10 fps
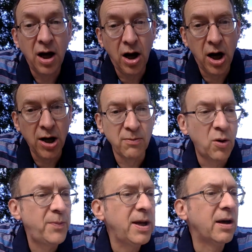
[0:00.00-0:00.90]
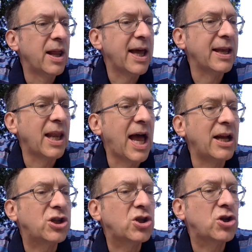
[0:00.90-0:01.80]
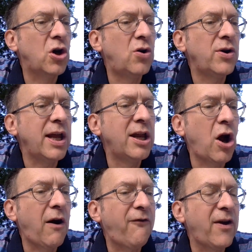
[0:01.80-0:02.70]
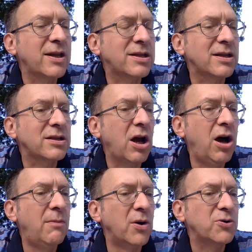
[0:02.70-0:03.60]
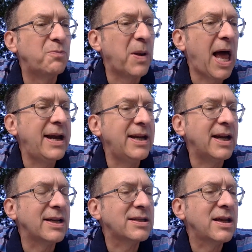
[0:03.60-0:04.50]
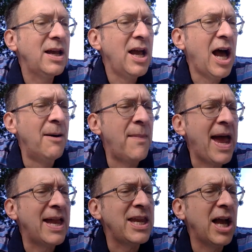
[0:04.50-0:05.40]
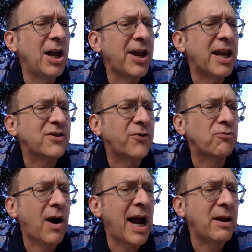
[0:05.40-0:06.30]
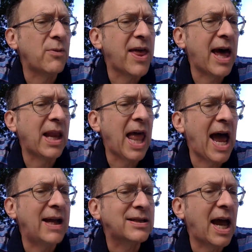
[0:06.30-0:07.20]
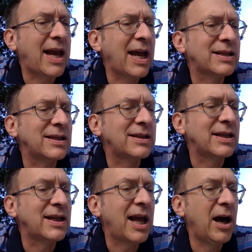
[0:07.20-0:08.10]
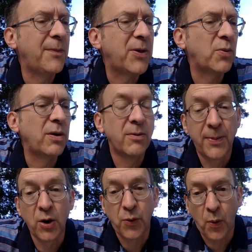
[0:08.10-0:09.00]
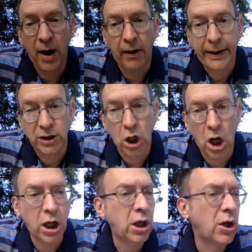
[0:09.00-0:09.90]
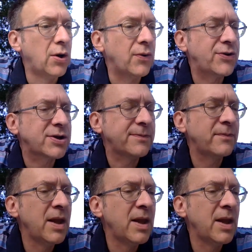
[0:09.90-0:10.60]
Automobile headlights shone in our faces, almost blinding us. A man yelled at us for riding without lights. I guess it didn't help that we were both wearing dark clothes.